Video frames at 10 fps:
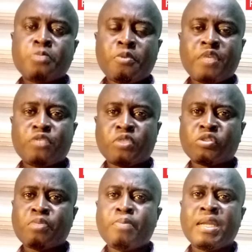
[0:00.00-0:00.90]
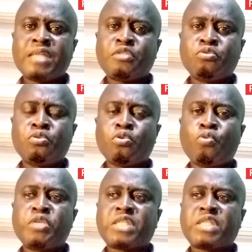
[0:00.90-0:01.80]
It also lets you
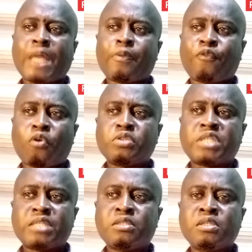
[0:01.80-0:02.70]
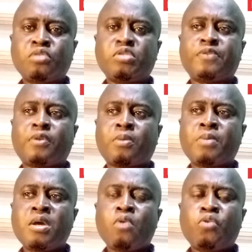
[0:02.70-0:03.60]
know which type of content to
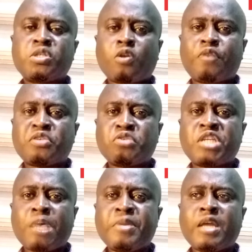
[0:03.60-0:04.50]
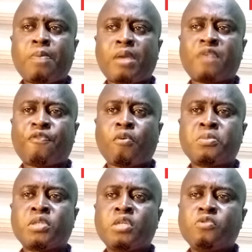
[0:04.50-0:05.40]
develop, which of the social media
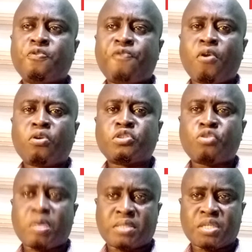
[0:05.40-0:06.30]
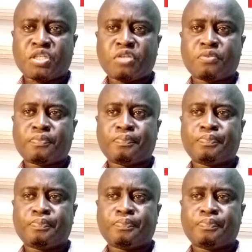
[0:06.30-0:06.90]
platforms to focus your attention on.